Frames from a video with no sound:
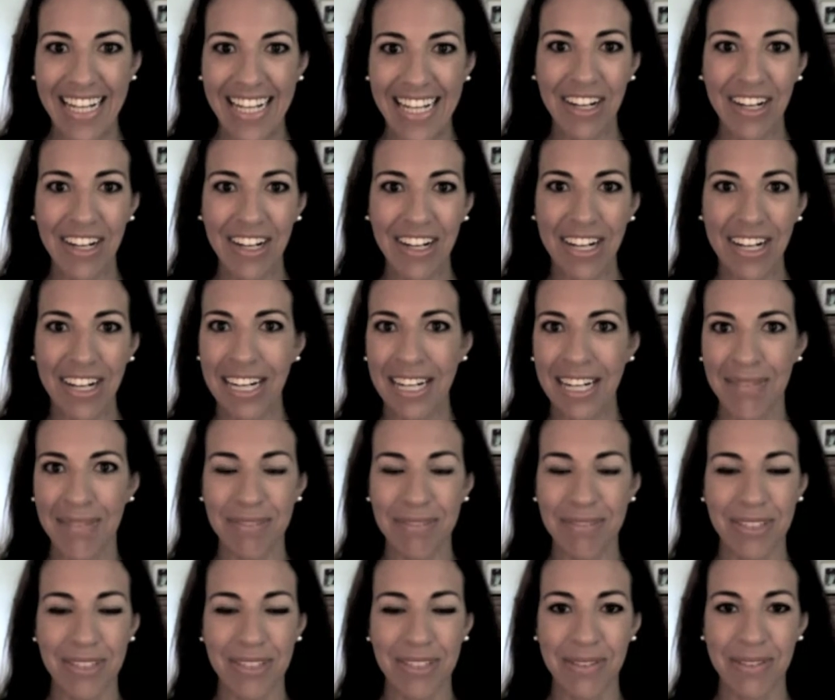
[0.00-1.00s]
I am,
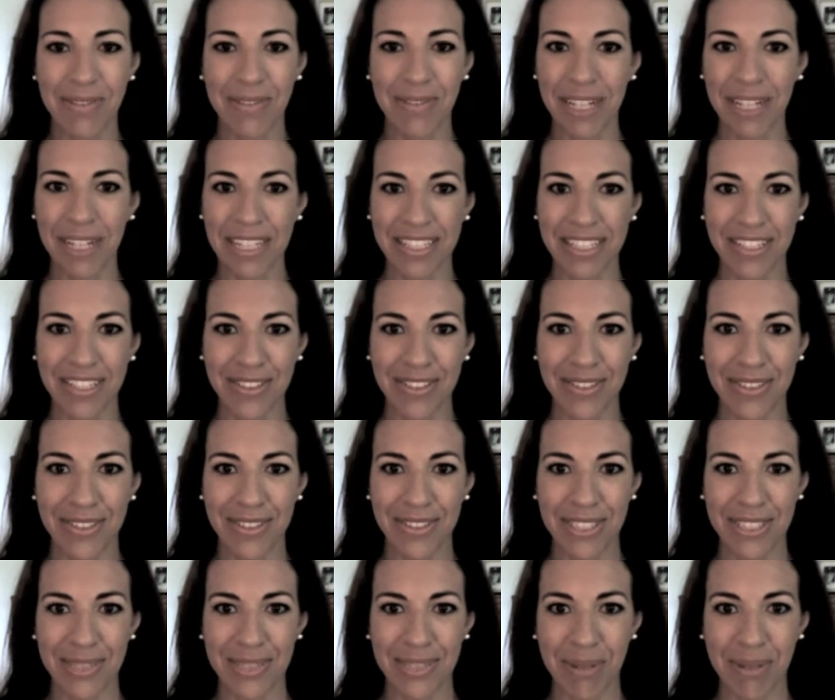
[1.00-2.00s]
wanting to go through this
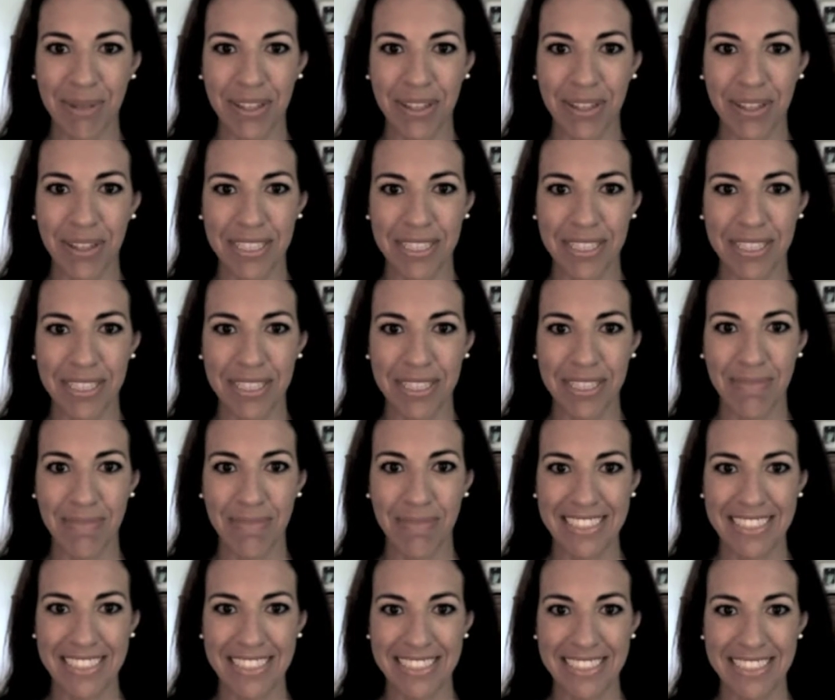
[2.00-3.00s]
birth
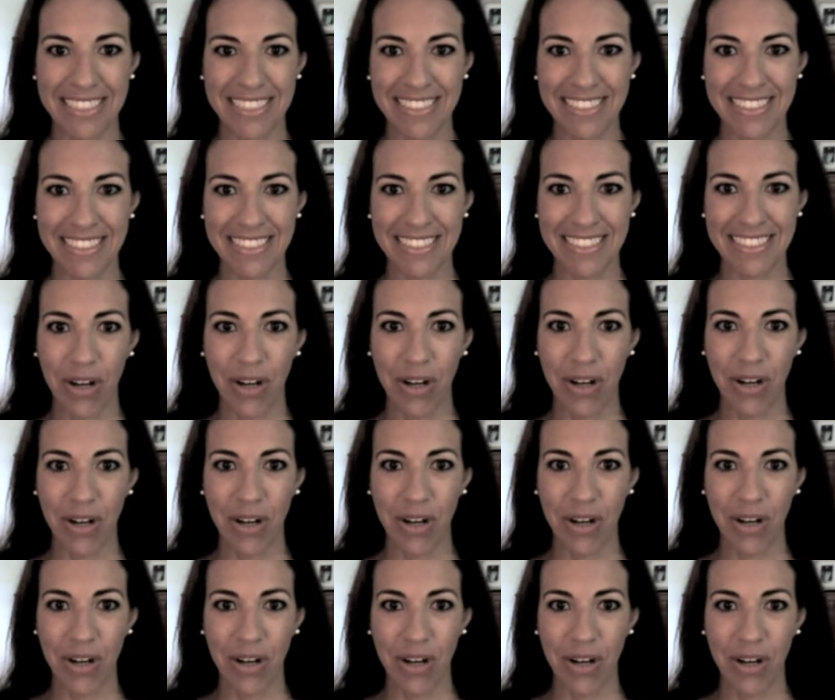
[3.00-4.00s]
experience au
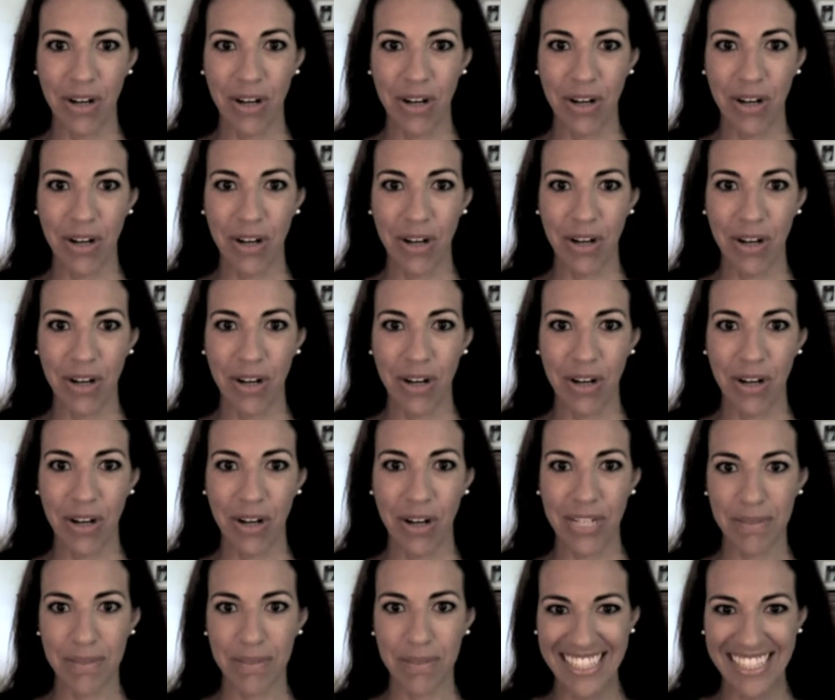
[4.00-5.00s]
naturel.
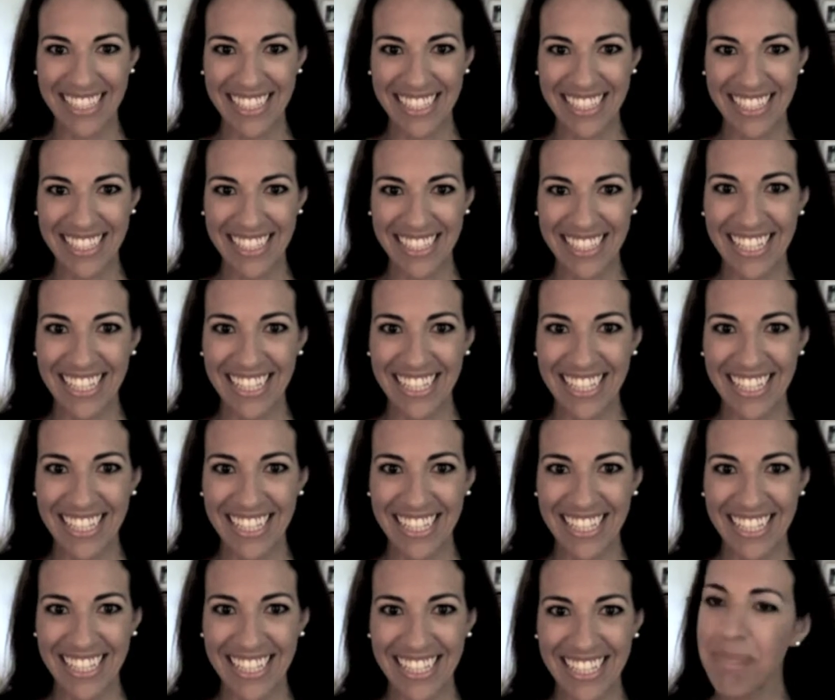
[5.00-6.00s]

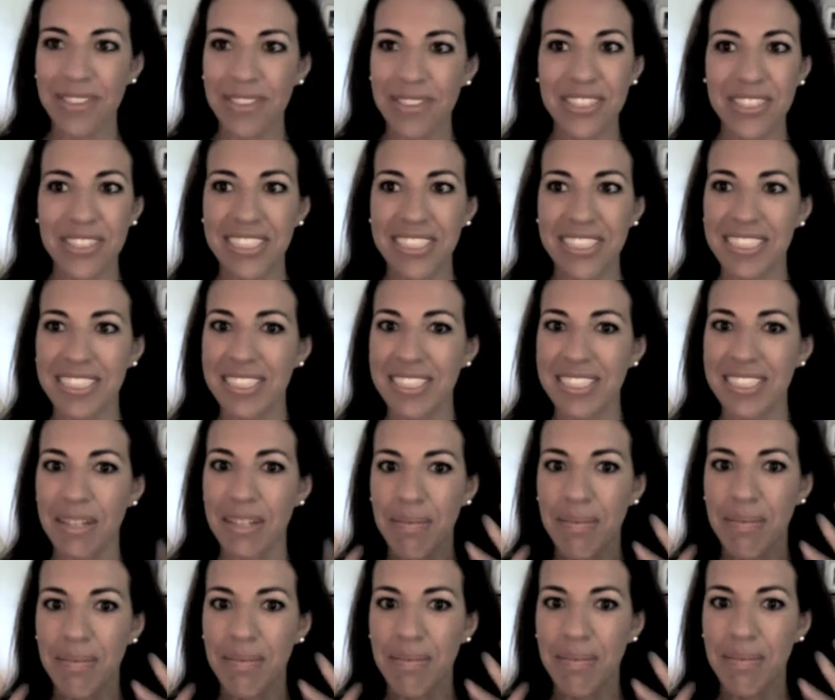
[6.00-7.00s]
But that was just
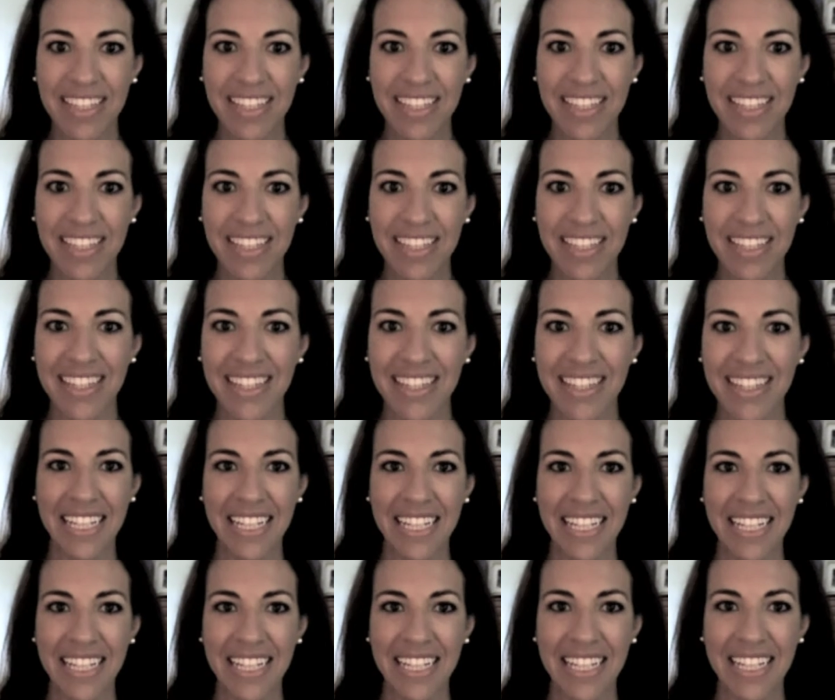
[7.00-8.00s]
something that I had
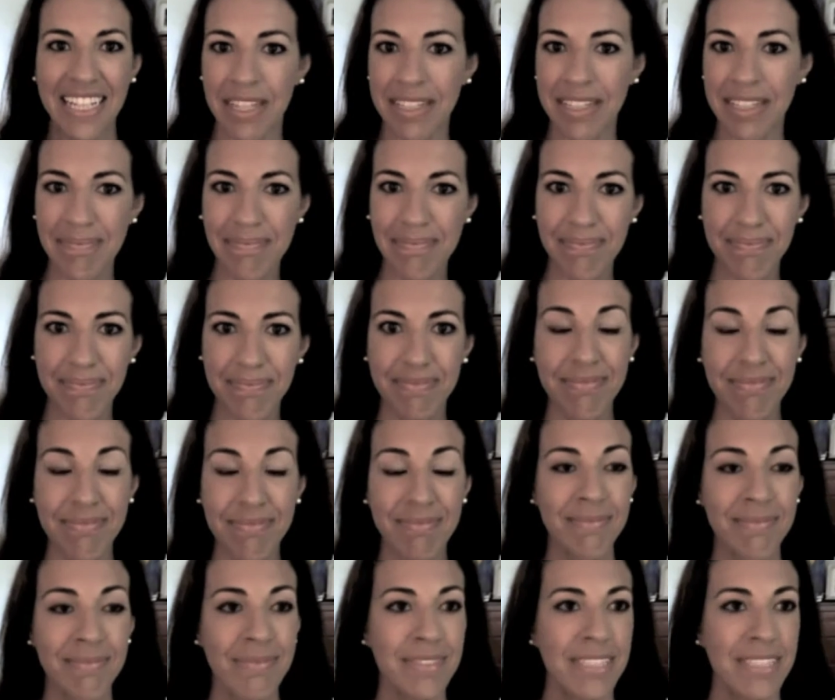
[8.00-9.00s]
in me.
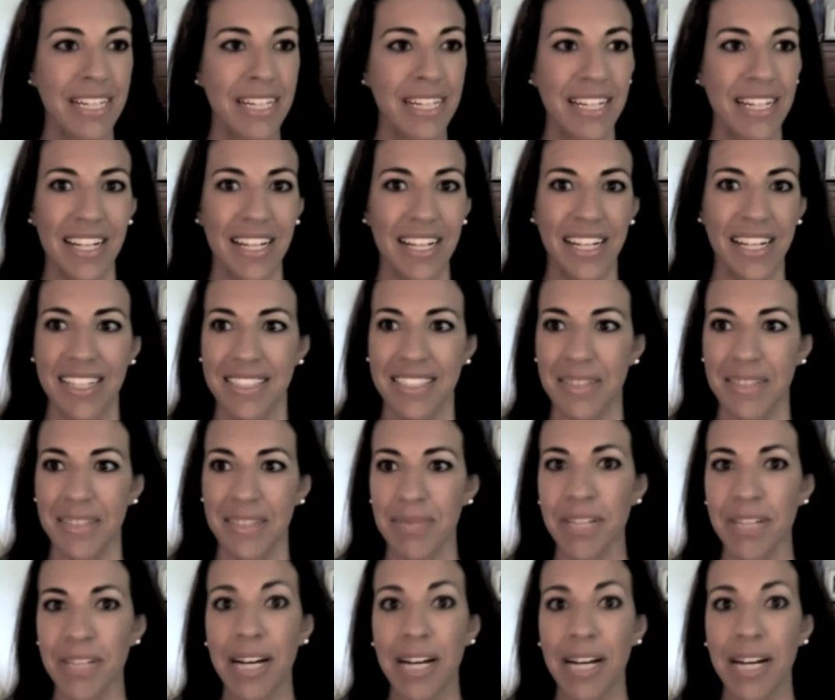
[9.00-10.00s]

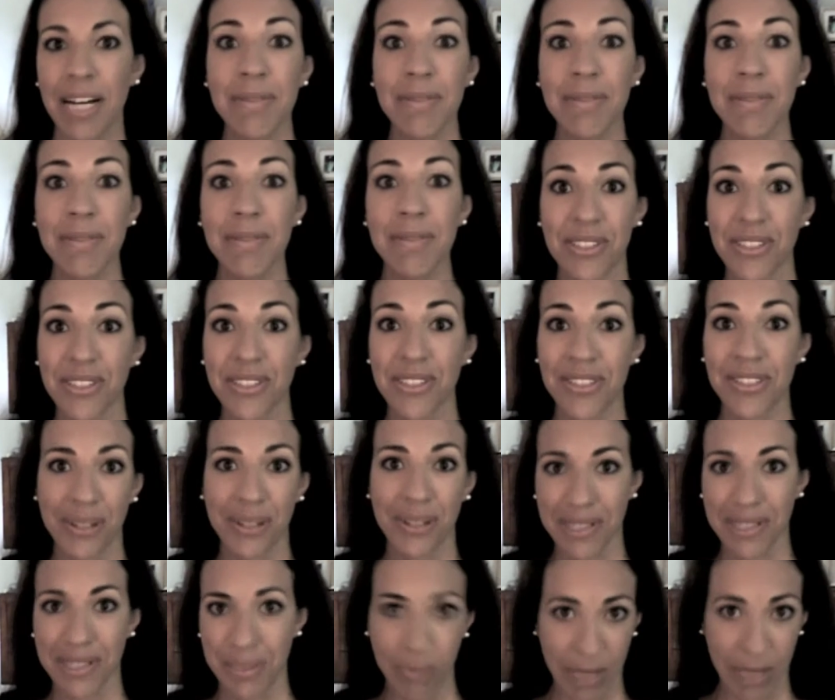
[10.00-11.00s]
Sometimes there's just no
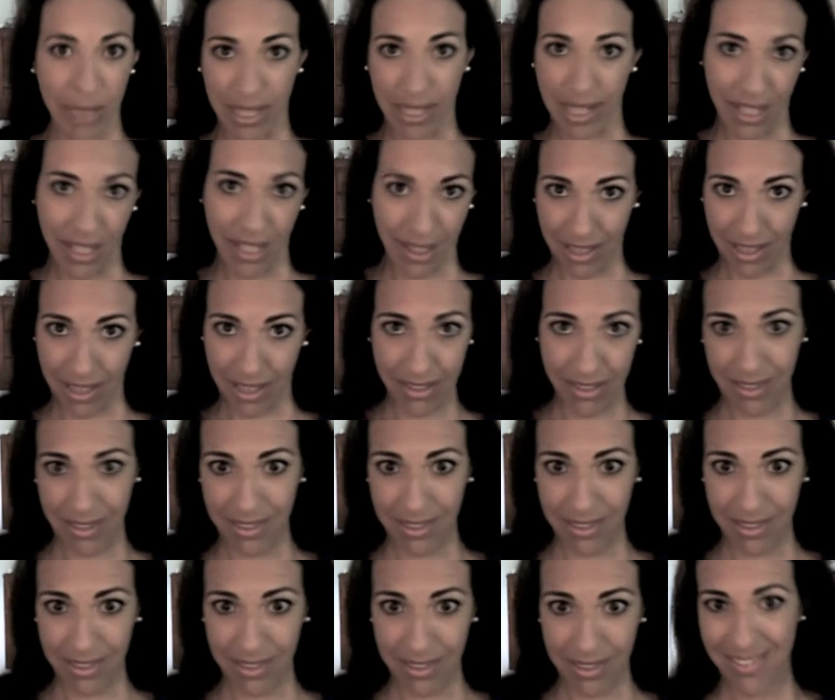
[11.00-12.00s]
explaining
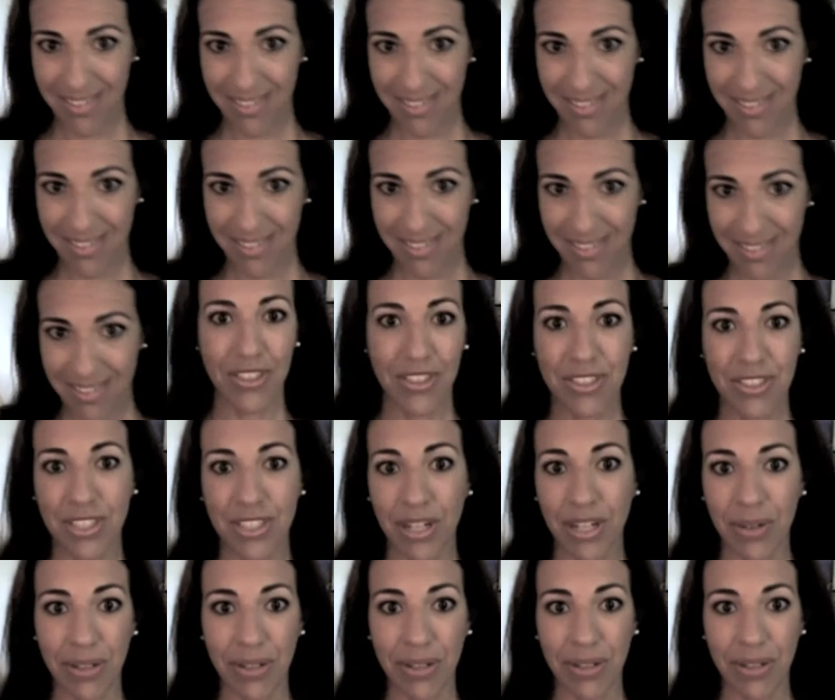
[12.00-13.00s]
things. You just go
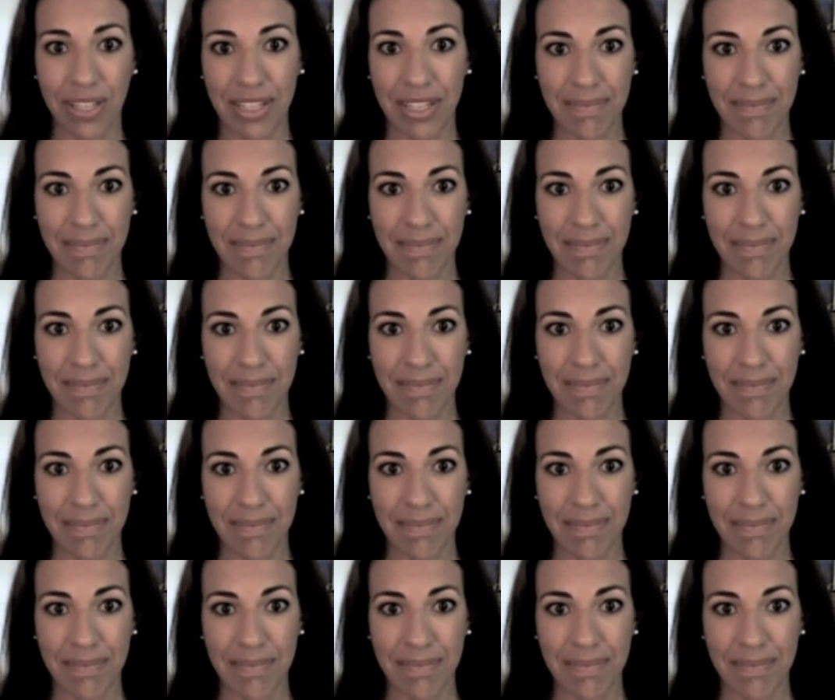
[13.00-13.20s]
with it.